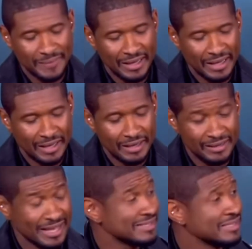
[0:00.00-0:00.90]

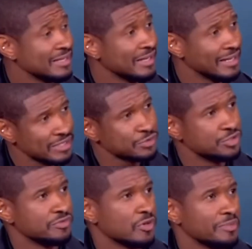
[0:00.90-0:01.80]
And that's it. And that's what
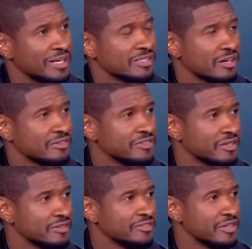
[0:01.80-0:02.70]
you vote based off
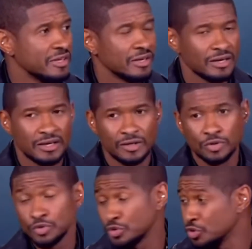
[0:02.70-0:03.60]
of,
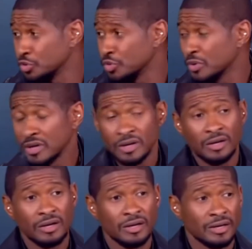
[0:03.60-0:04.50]
who you
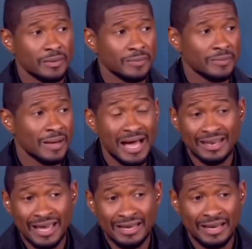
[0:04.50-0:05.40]

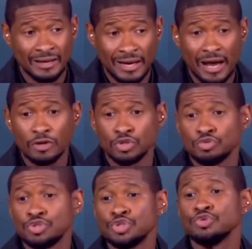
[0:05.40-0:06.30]
highlight and how you
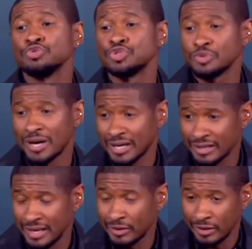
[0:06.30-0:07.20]
choose to
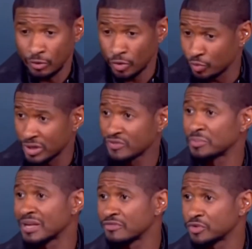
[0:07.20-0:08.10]
highlight it on whatever
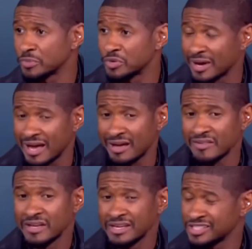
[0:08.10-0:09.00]
platform you
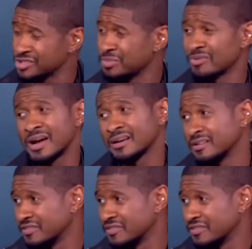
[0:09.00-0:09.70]
have is your prerogative.